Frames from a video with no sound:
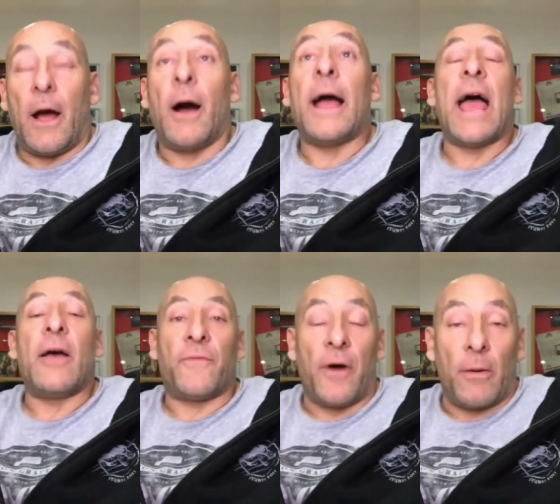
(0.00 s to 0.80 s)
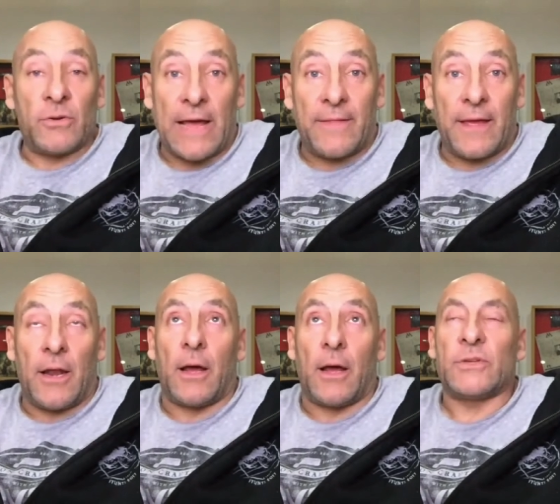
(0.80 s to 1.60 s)
I have. I was out
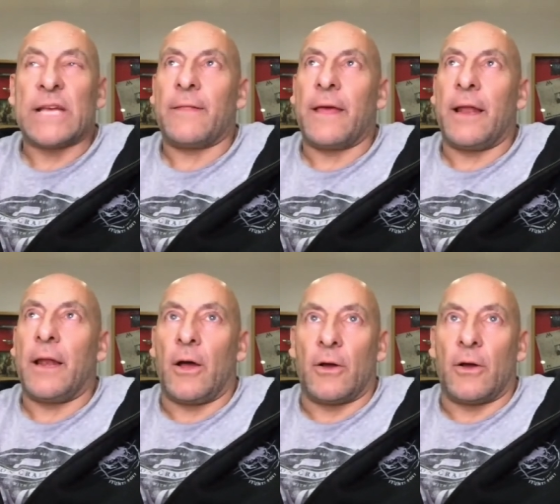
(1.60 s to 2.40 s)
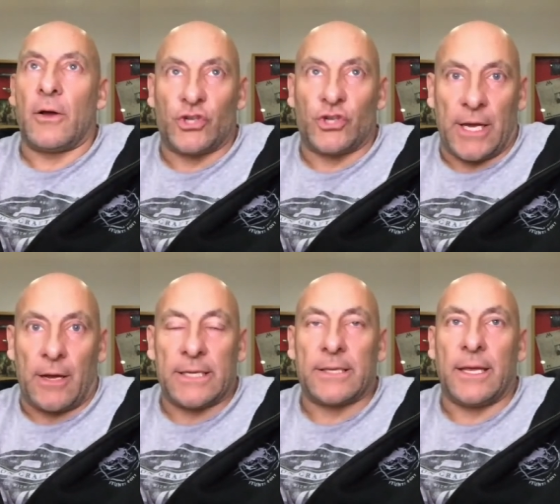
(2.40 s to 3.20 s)
there last year.
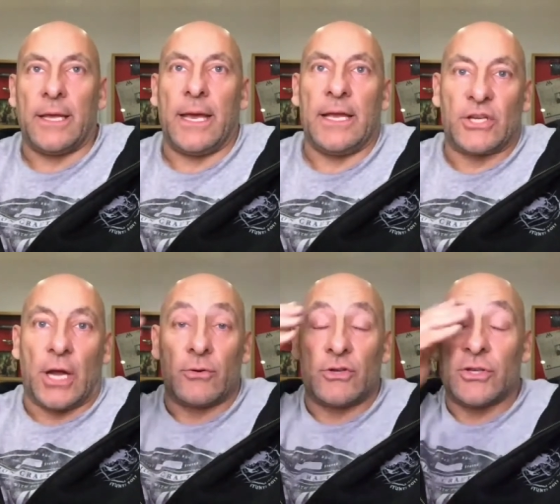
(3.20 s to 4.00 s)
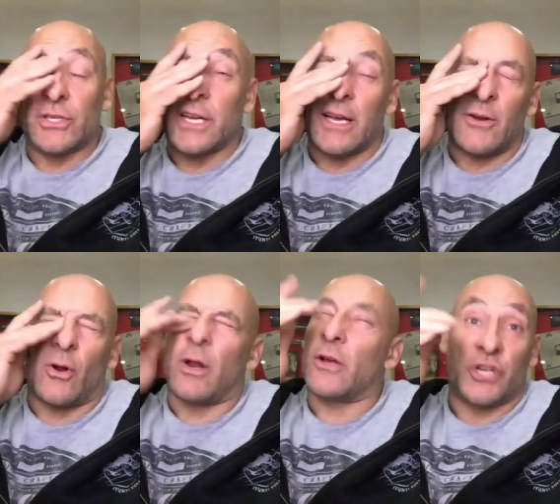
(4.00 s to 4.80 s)
I did the East Coast,
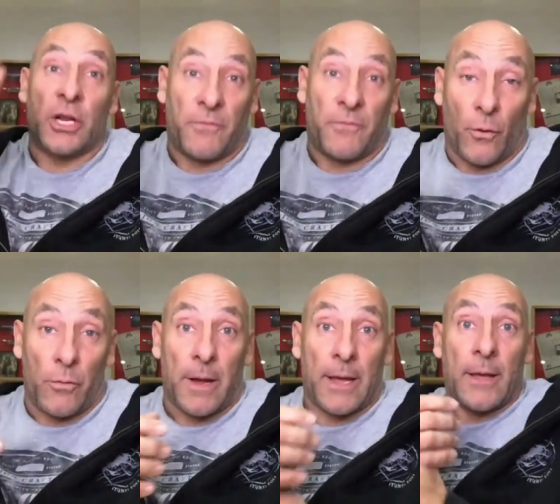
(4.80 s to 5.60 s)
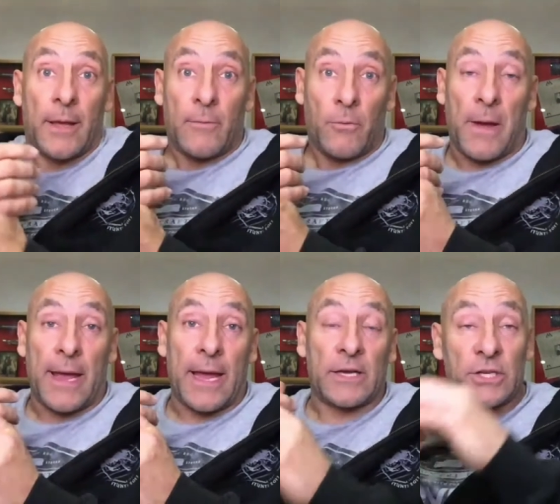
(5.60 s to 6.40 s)
not last year, before, with
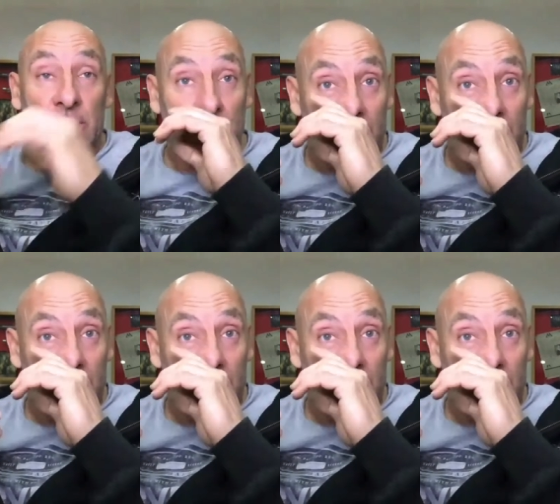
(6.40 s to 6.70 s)
my ex.